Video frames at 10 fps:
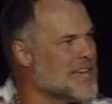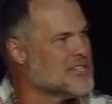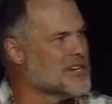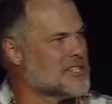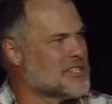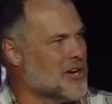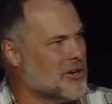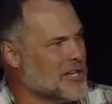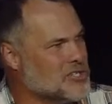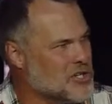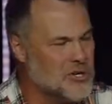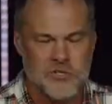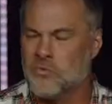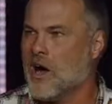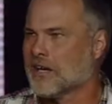if I do it because the early
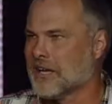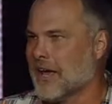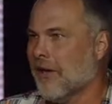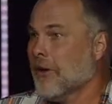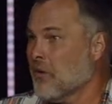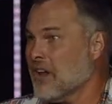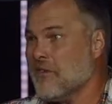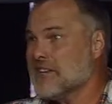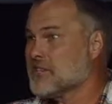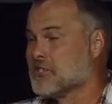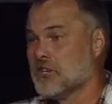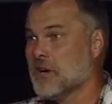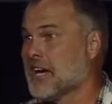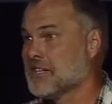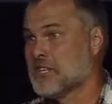church walked in it? What if I just
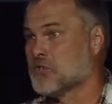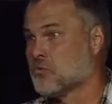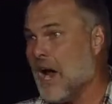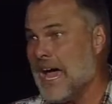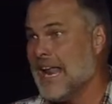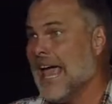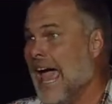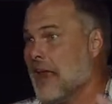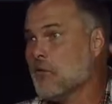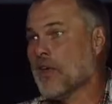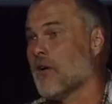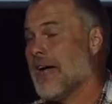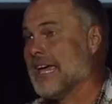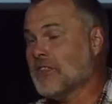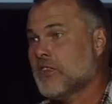do it because it's right, and
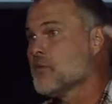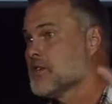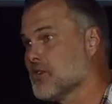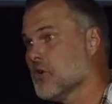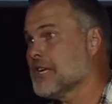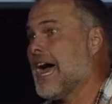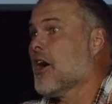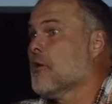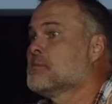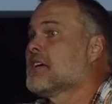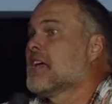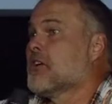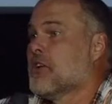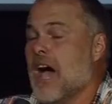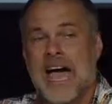whether I get the results I hope to
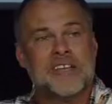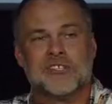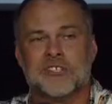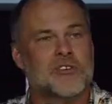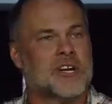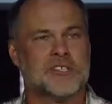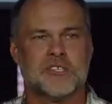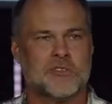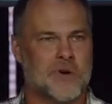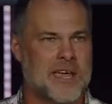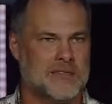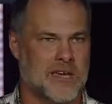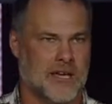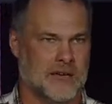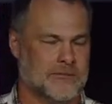get or not, I just do it because it's the right
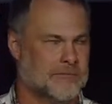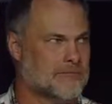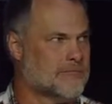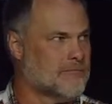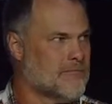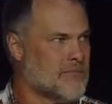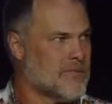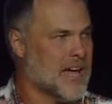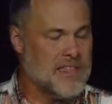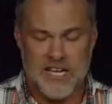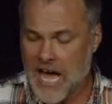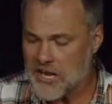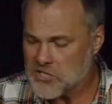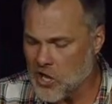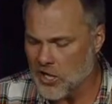thing? I think
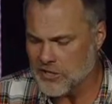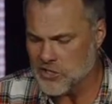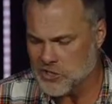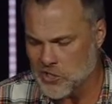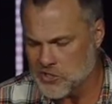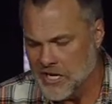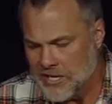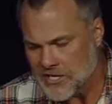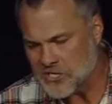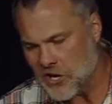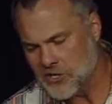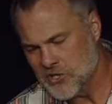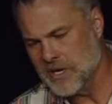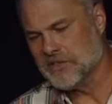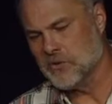God is calling the church to
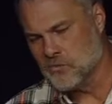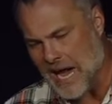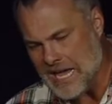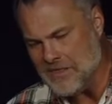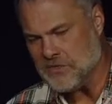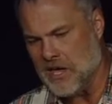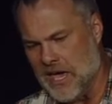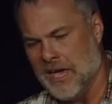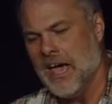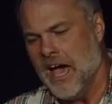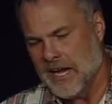start doing the right thing